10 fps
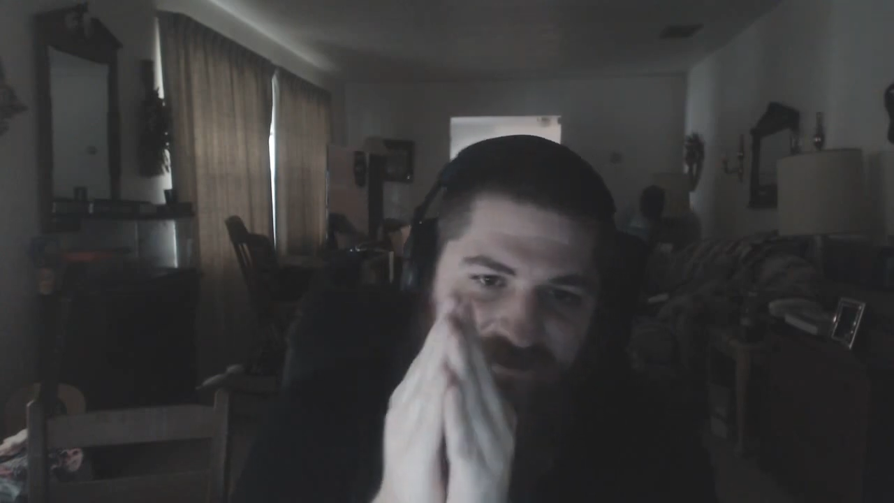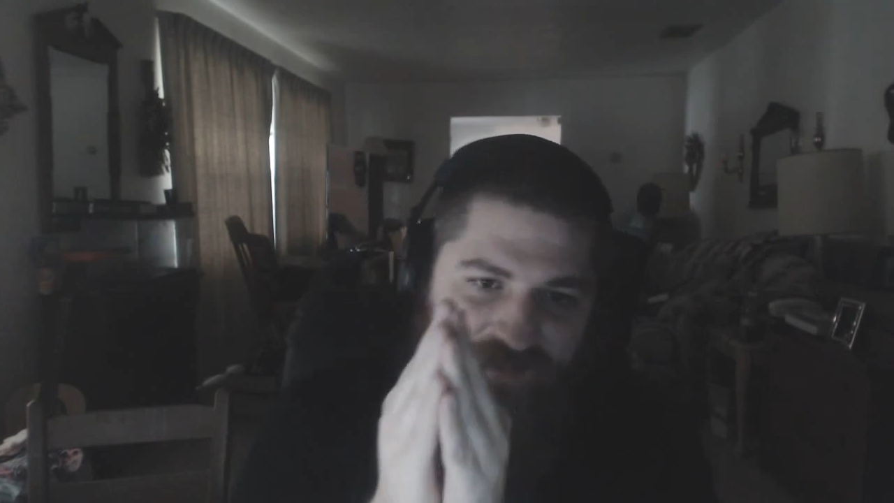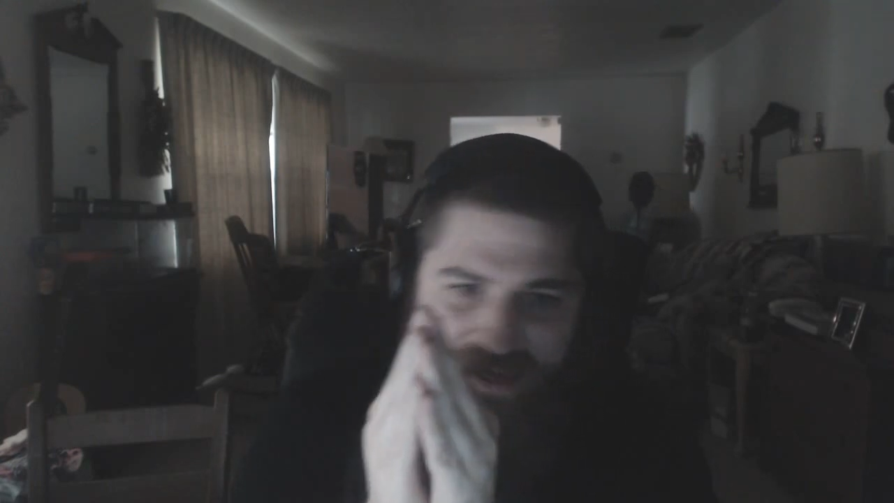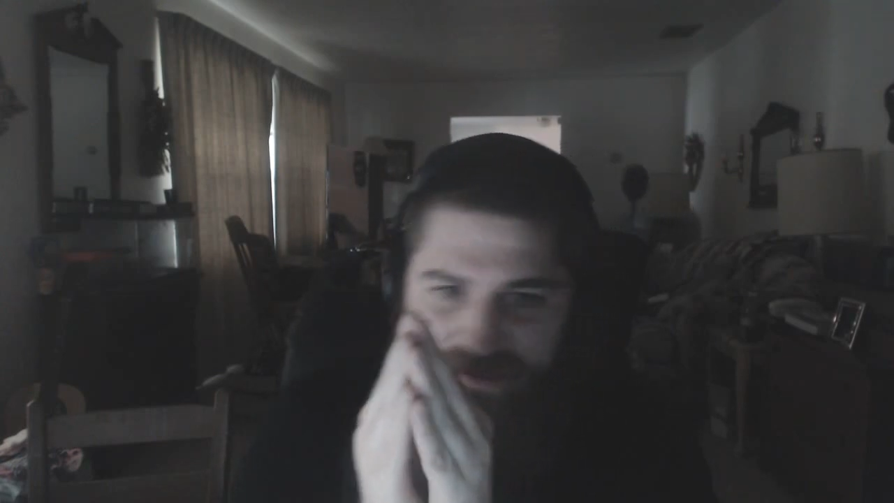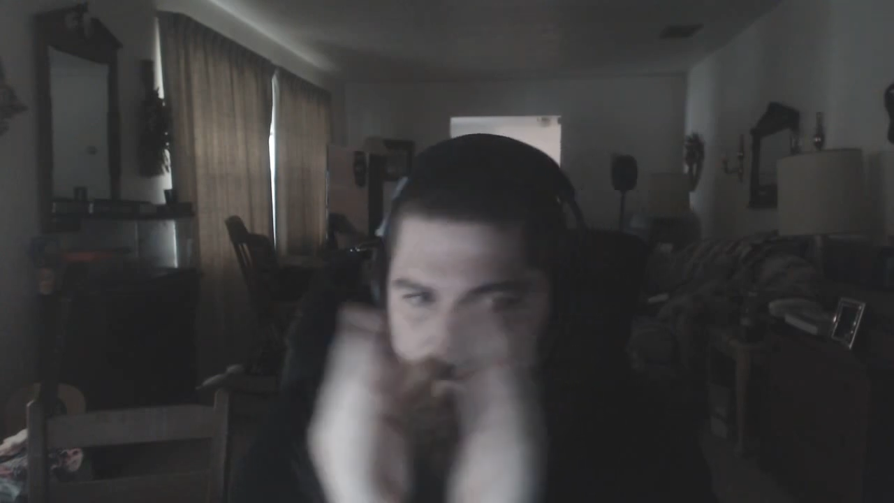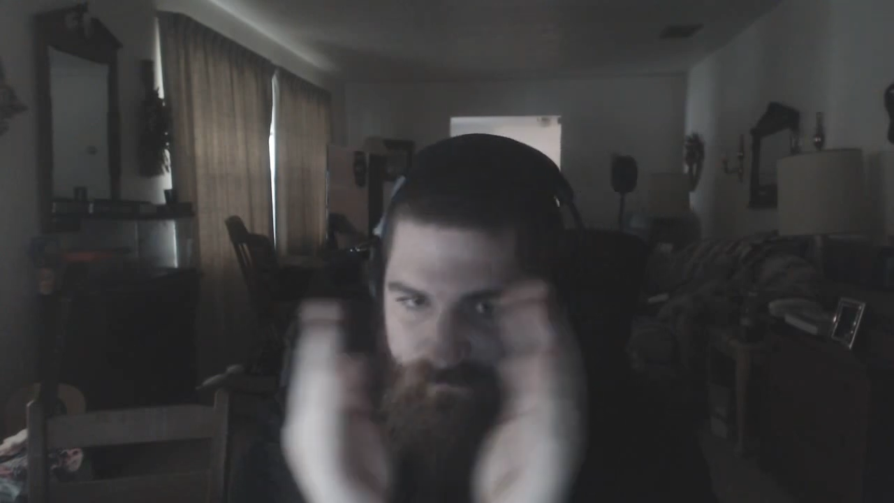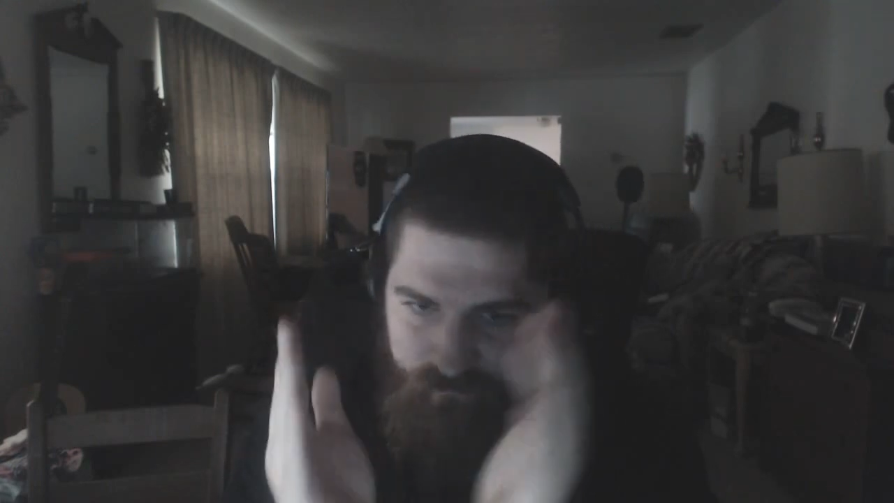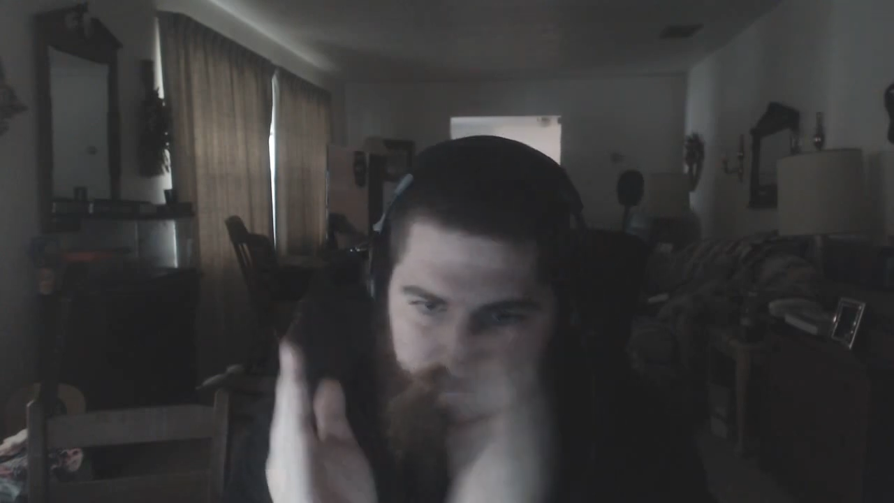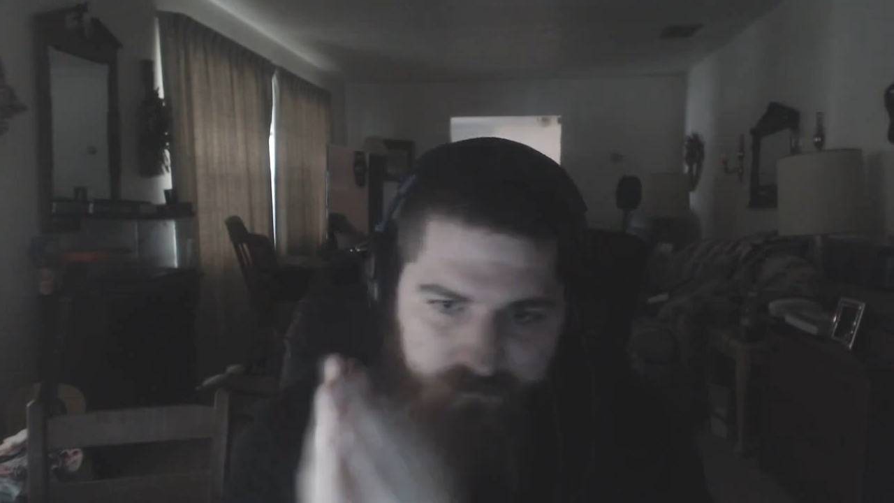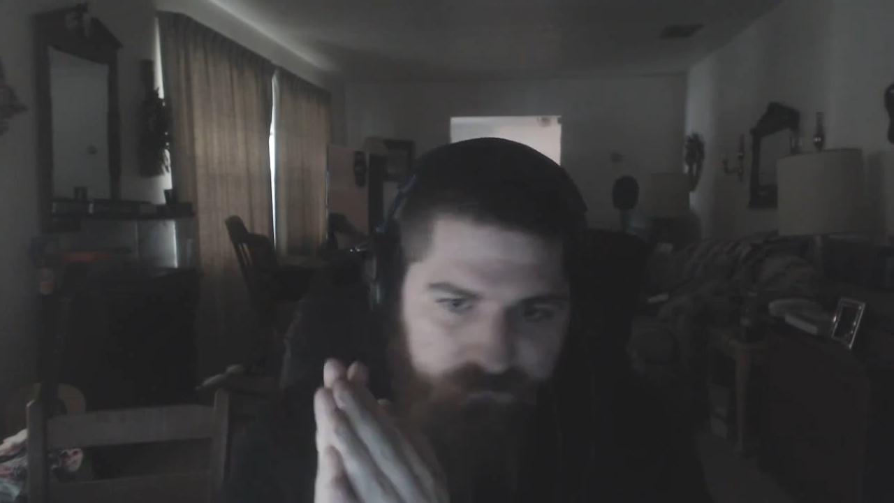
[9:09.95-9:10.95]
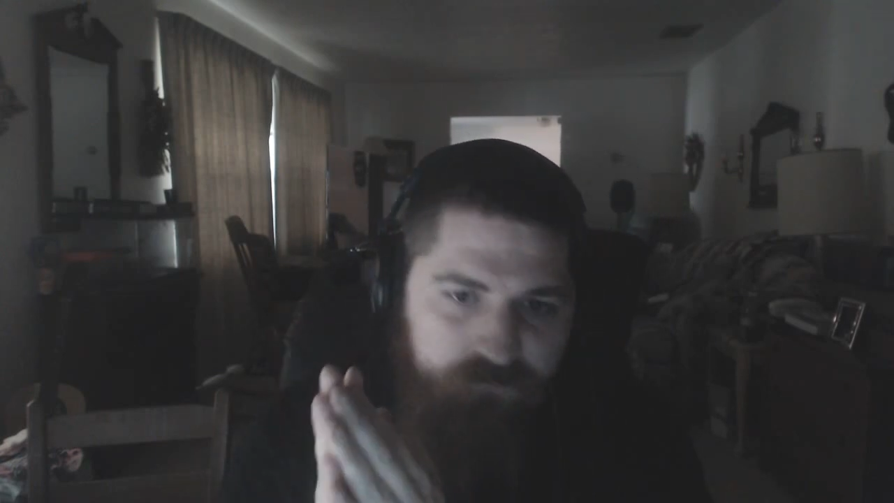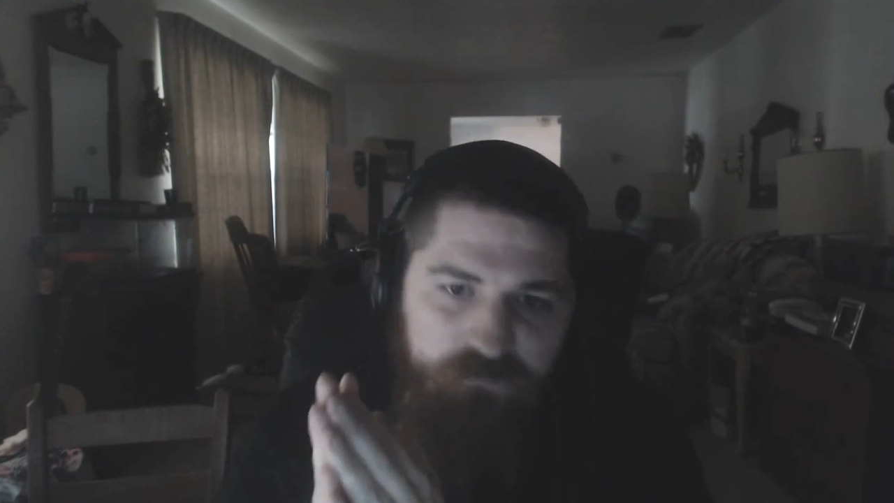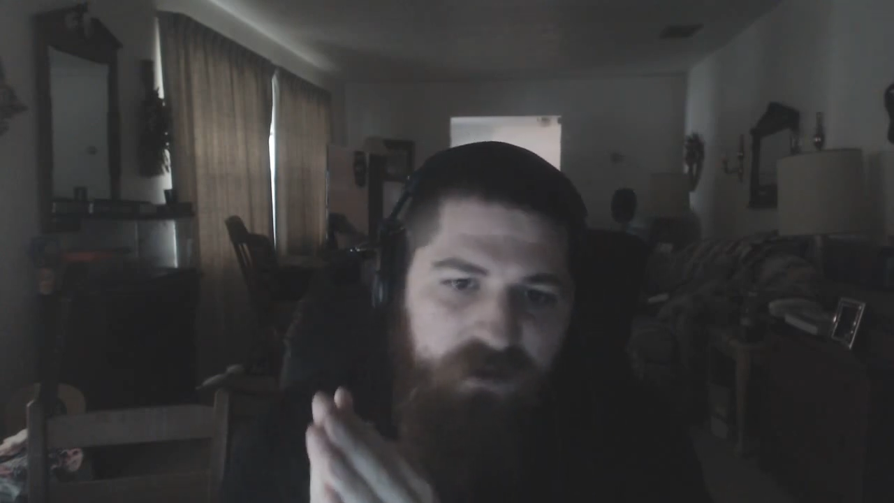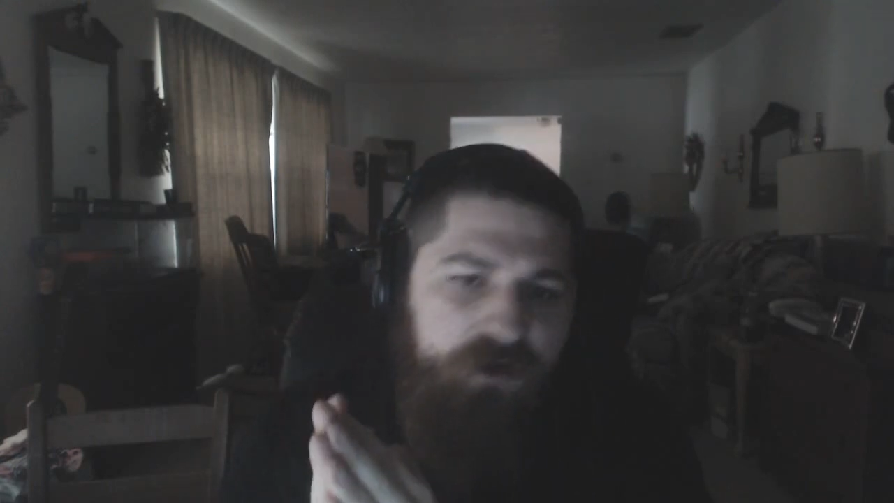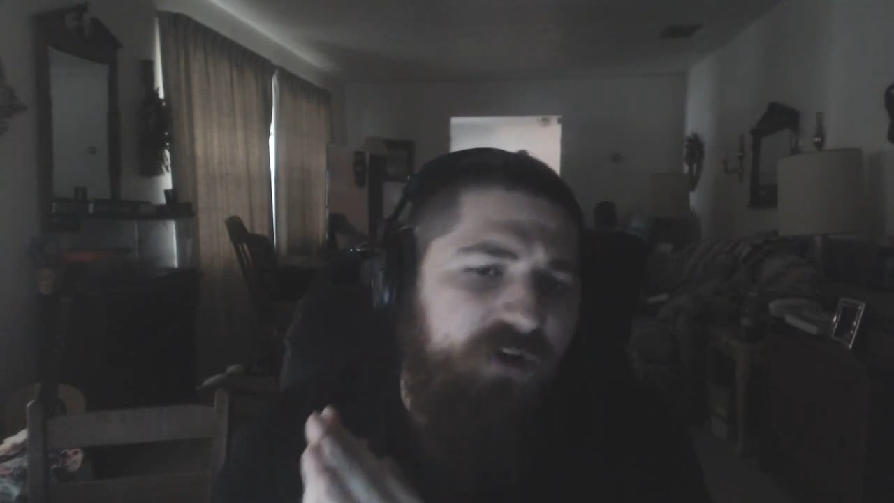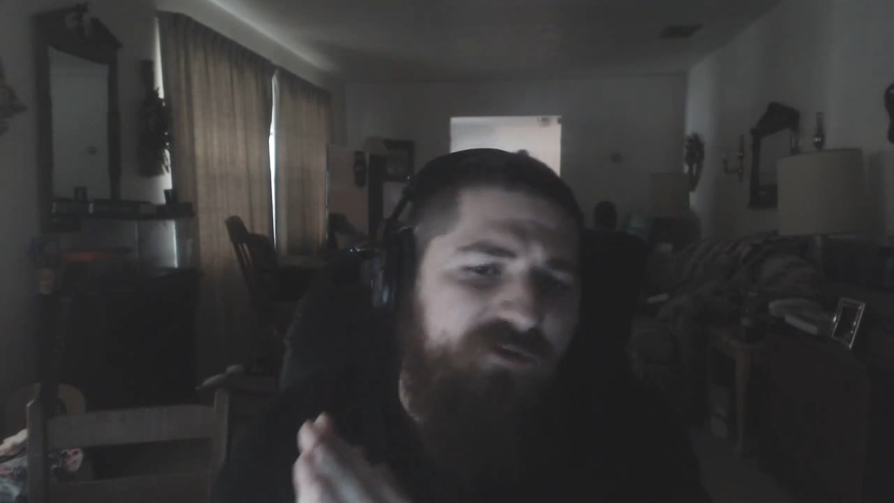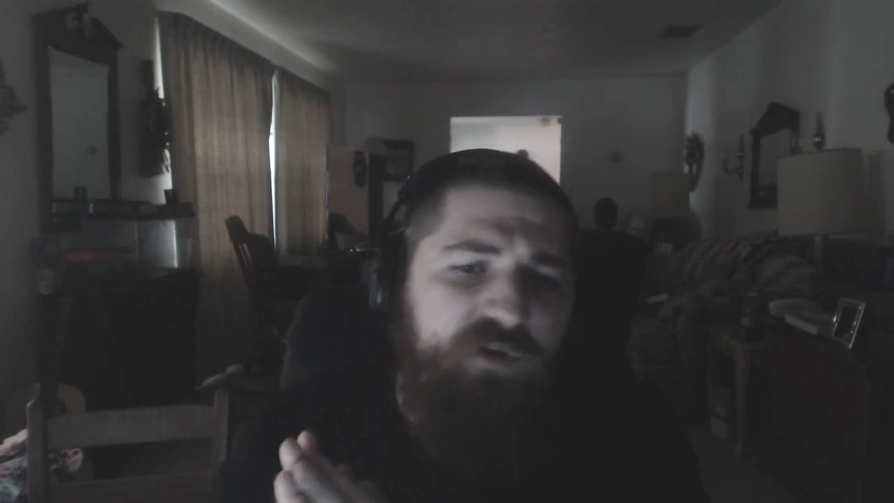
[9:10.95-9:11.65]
400